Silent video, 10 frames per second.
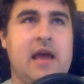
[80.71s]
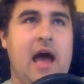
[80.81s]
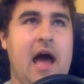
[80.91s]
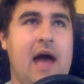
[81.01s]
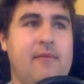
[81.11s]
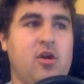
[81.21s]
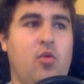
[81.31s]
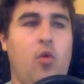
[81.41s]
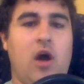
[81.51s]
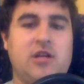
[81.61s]
I'm going
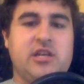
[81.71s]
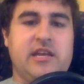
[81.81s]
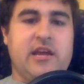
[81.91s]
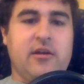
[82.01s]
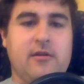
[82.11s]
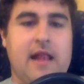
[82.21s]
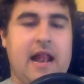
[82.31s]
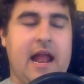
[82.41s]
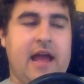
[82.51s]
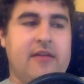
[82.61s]
to watch it here
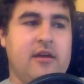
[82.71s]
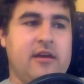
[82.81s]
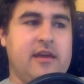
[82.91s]
and